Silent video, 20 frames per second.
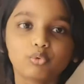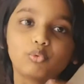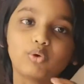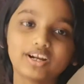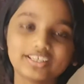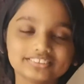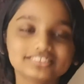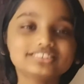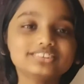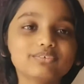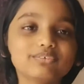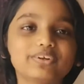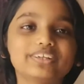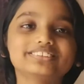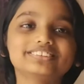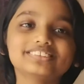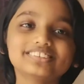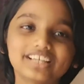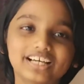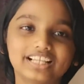Once the
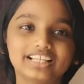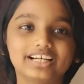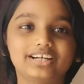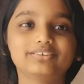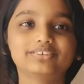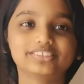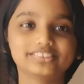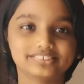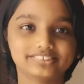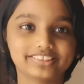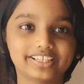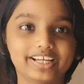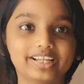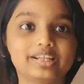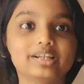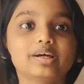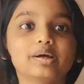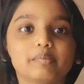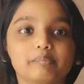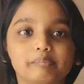wedge is allowed
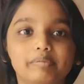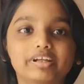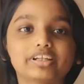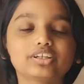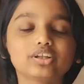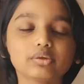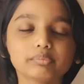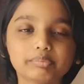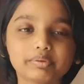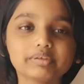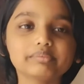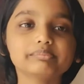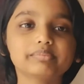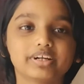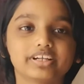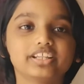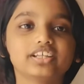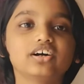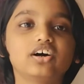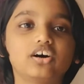inside, pick the pin
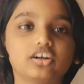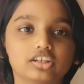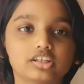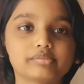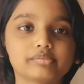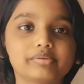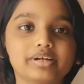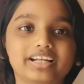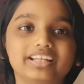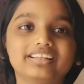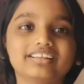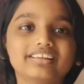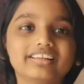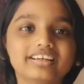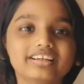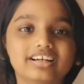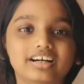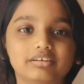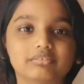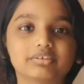body
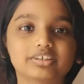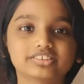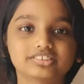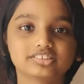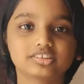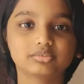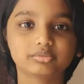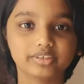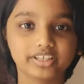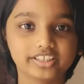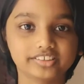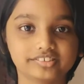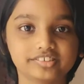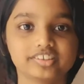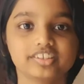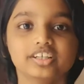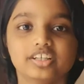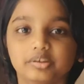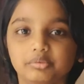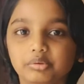automatically covers the wedge
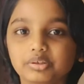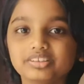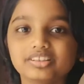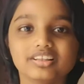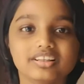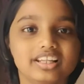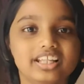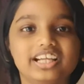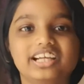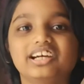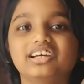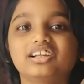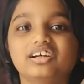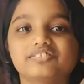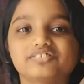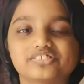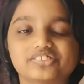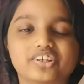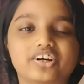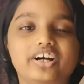with a layer
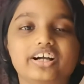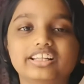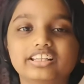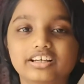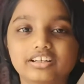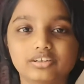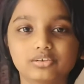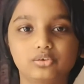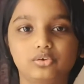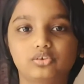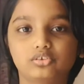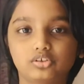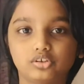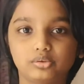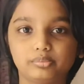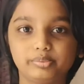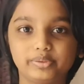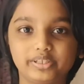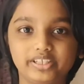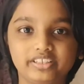of soil or
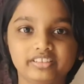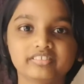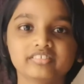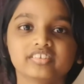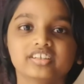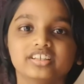coco peat.